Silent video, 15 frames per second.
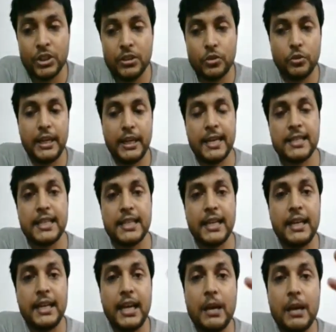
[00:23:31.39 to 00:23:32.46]
So S
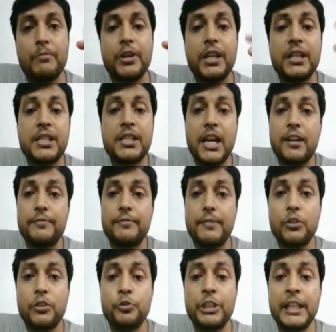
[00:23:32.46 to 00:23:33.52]
and M rings are
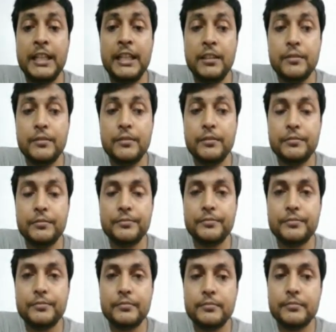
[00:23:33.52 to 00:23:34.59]
found in,
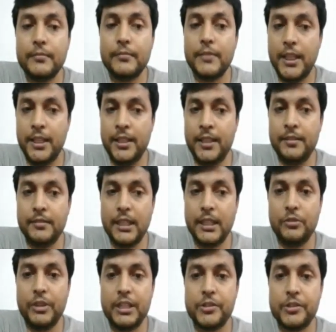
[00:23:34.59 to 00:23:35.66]
can
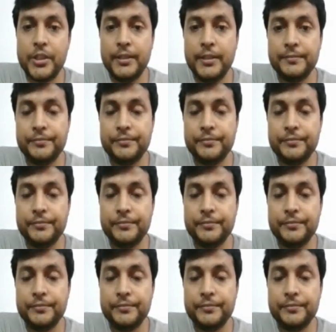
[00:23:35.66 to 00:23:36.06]
you answer?